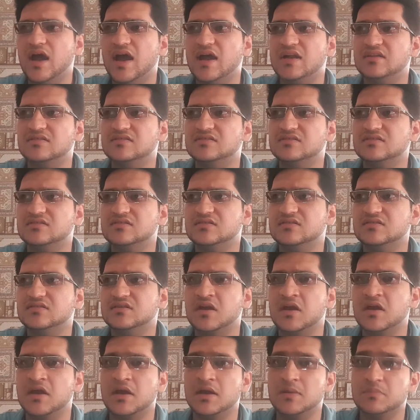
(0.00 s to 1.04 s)
and
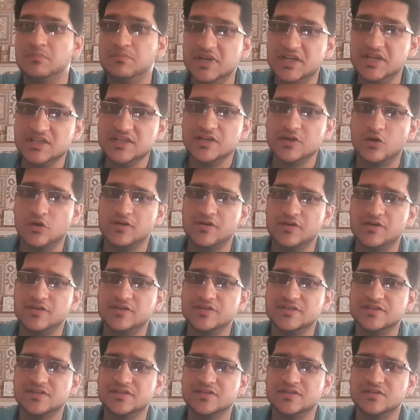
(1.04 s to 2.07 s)
building
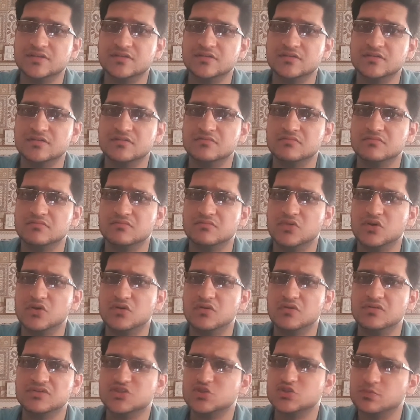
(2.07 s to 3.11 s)
owners
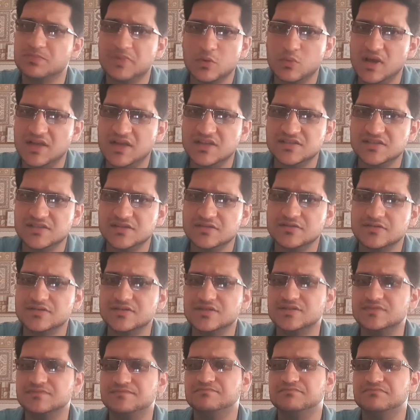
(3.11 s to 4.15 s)
or
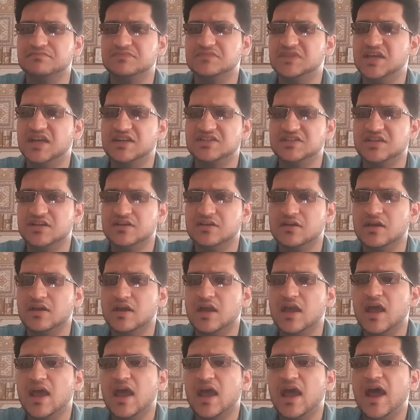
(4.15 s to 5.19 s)
supervisors. That's it.
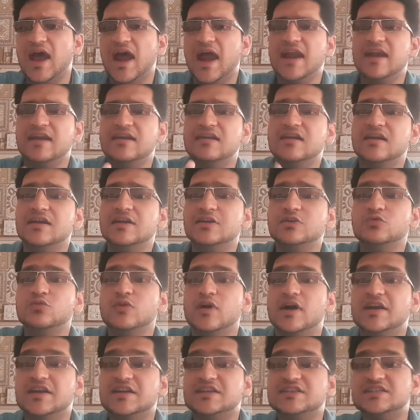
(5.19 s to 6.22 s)
And learn
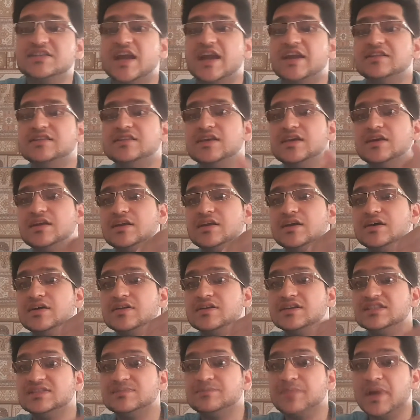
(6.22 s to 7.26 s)
to understand their
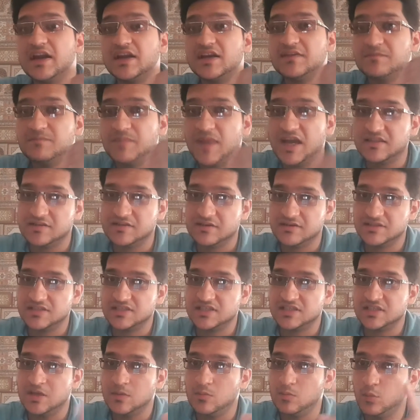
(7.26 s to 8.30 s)
respective
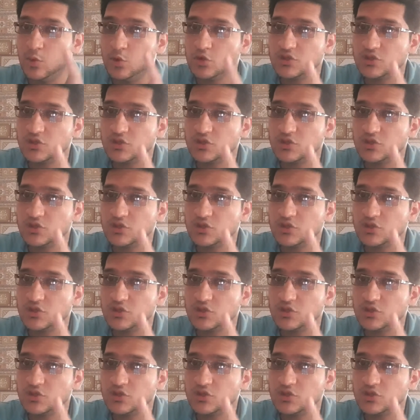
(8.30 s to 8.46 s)
methods.